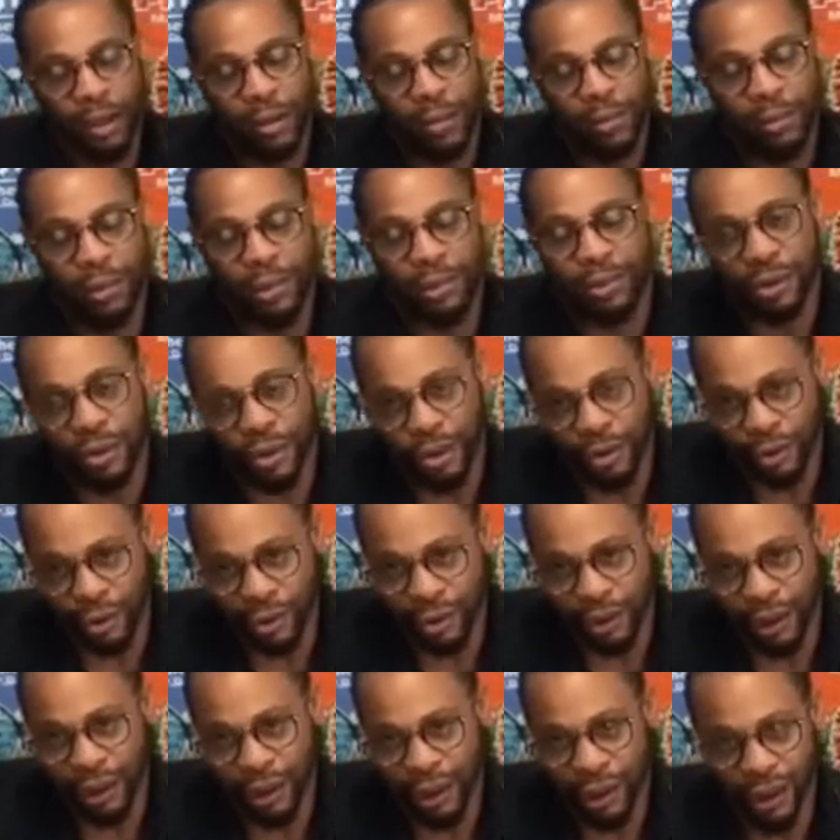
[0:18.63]
But don't
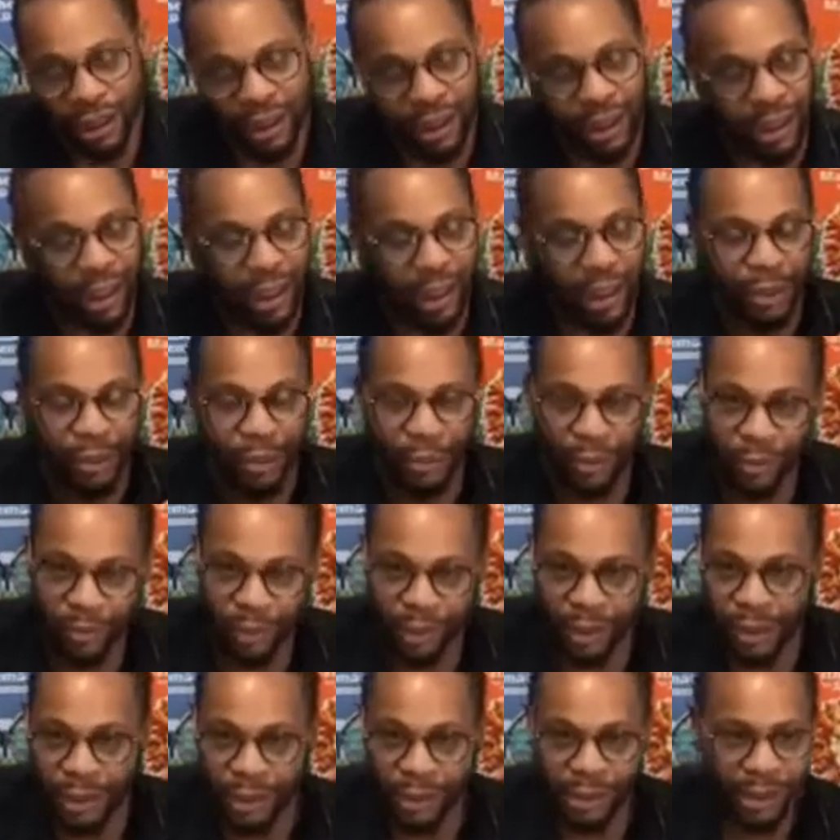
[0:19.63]
worry, I know
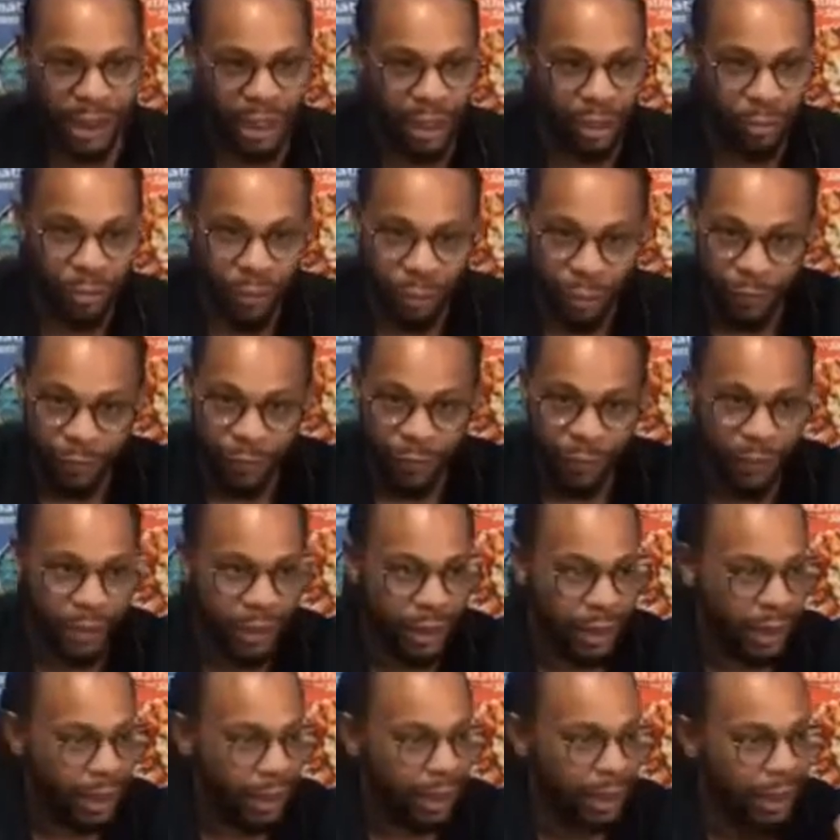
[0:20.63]
things are rough
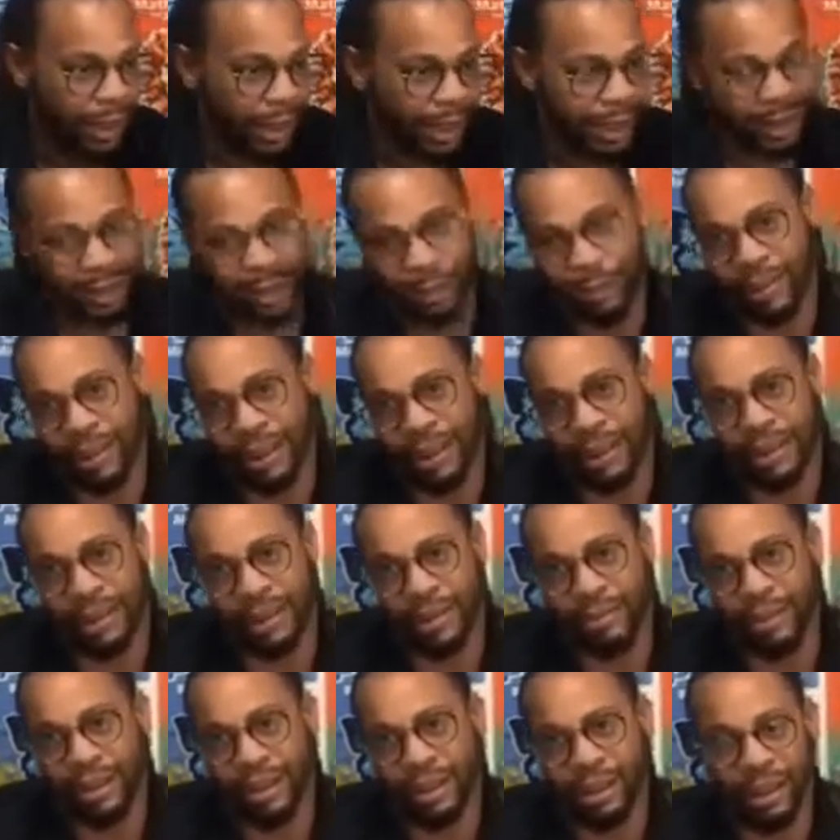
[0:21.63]
in the
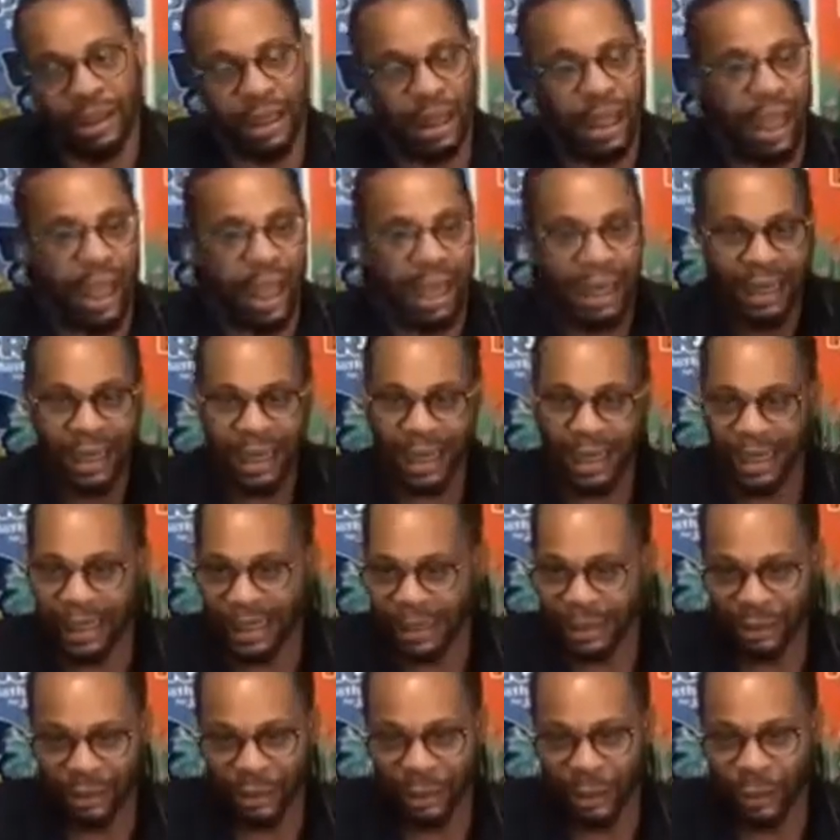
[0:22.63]
pandemic. I can't get
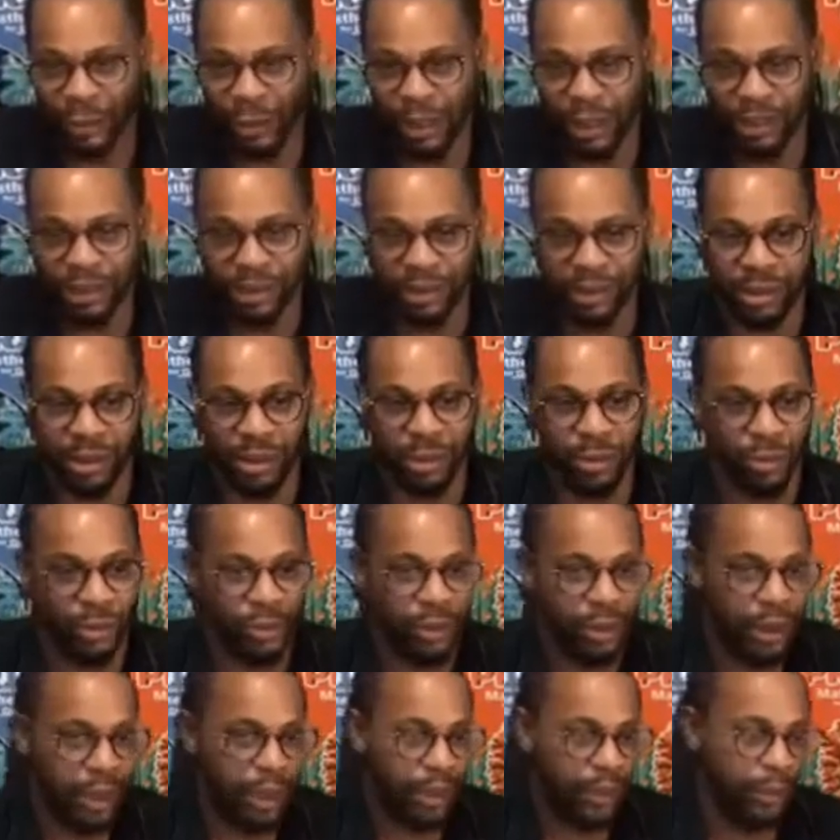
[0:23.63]
to come and see you.
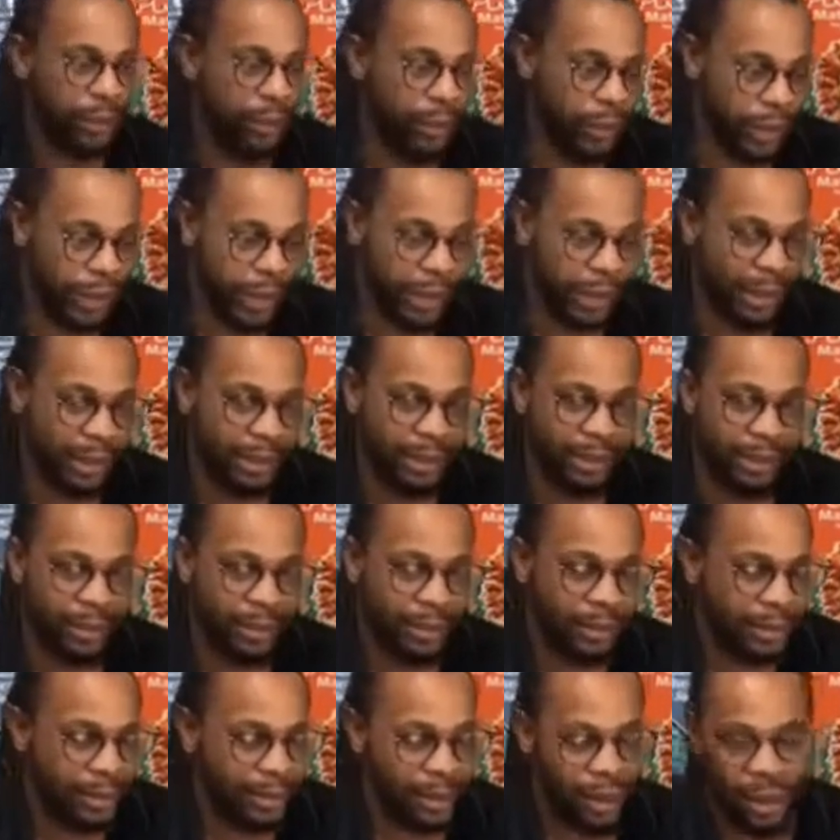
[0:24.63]
You can't get to
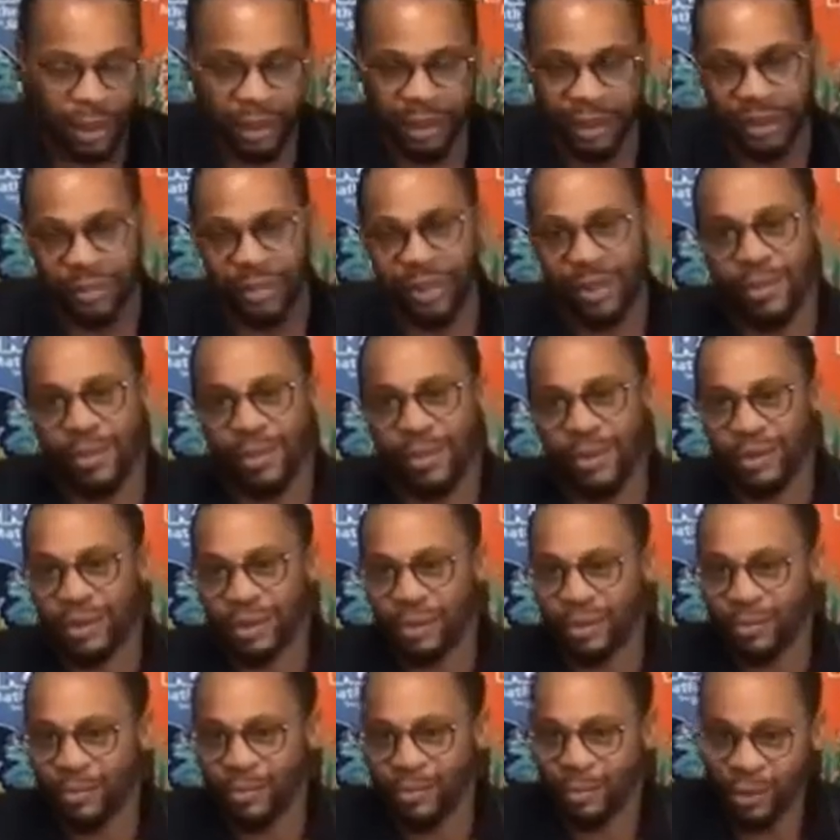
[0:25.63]
talk to me about the
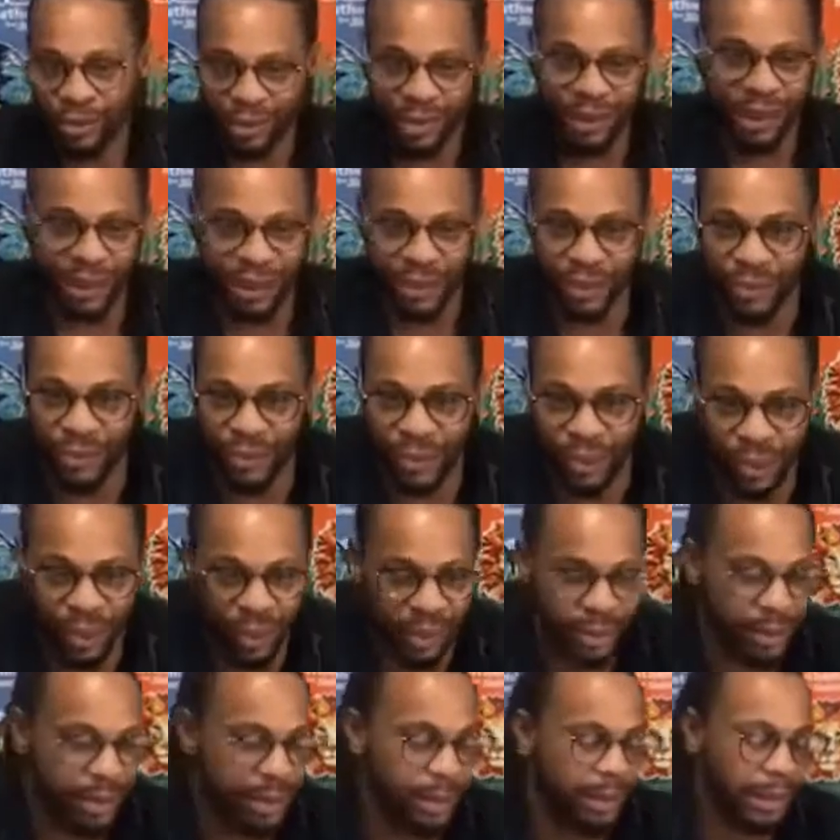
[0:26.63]
books that you
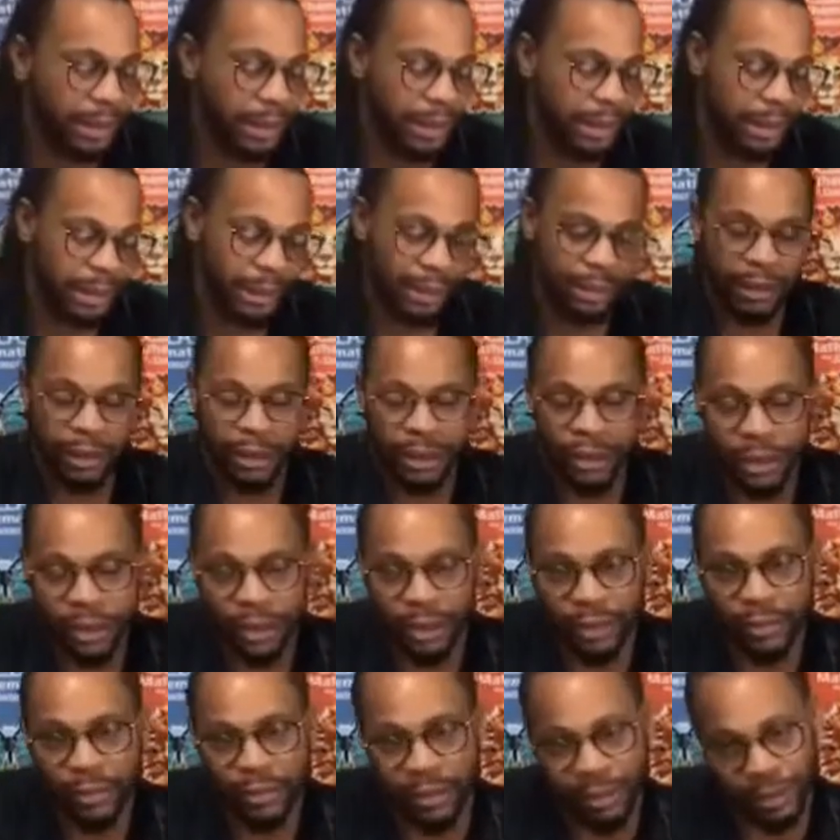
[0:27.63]
want.
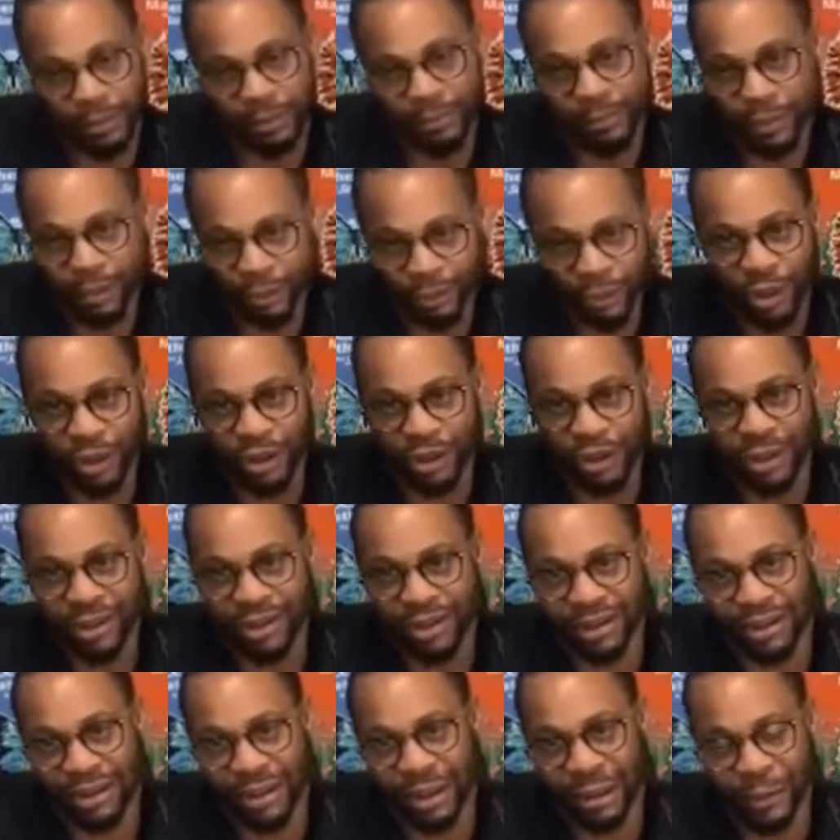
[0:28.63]
But Book Merchant
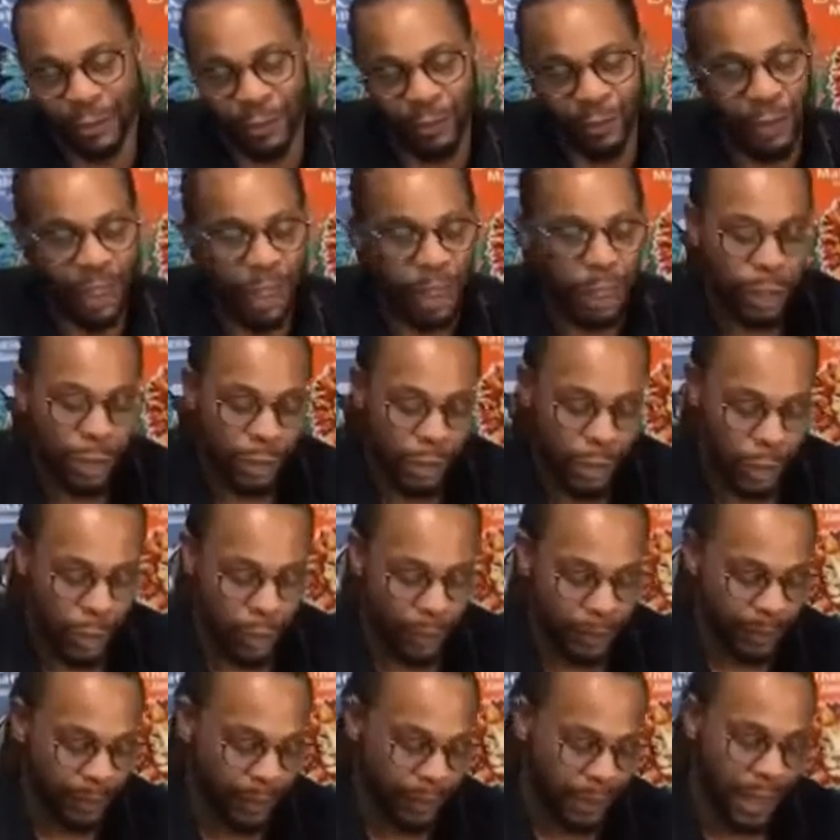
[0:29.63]
is here. So
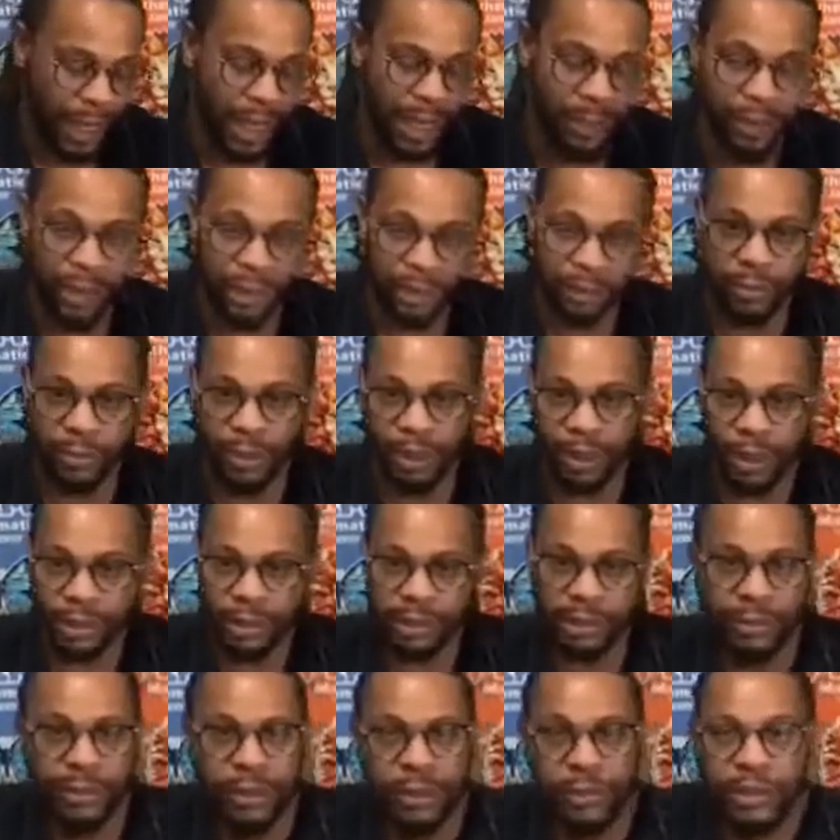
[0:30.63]
I'm here to make a
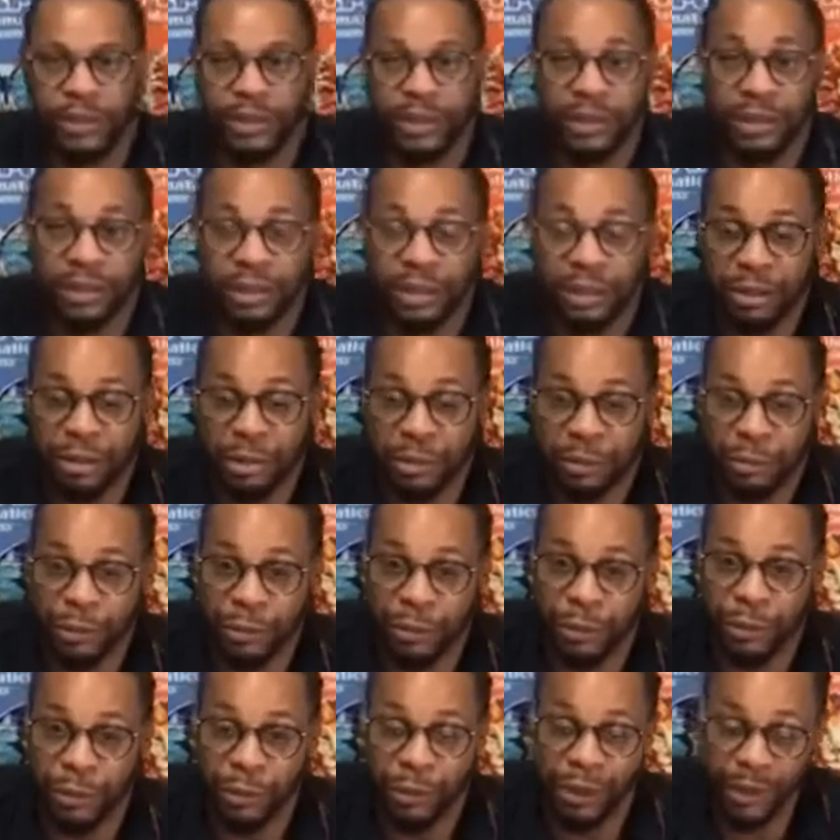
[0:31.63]
simple presentation to
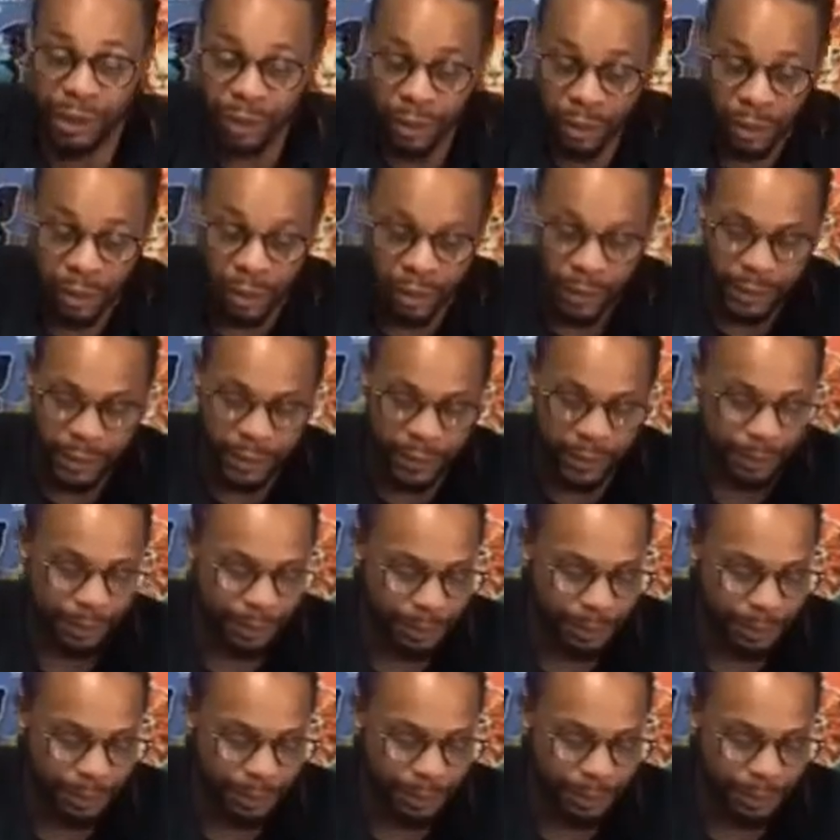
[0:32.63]
you because